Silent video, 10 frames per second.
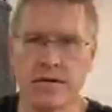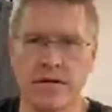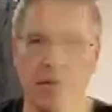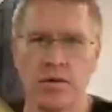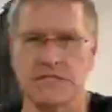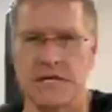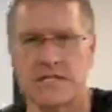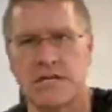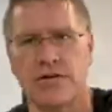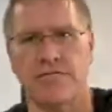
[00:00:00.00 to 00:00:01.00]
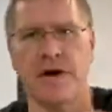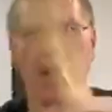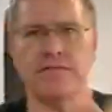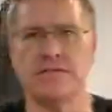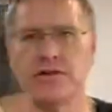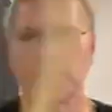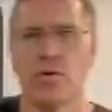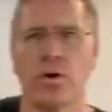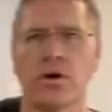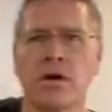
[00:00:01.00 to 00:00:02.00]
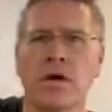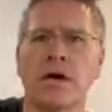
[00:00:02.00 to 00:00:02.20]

They want to say tier five, tier four.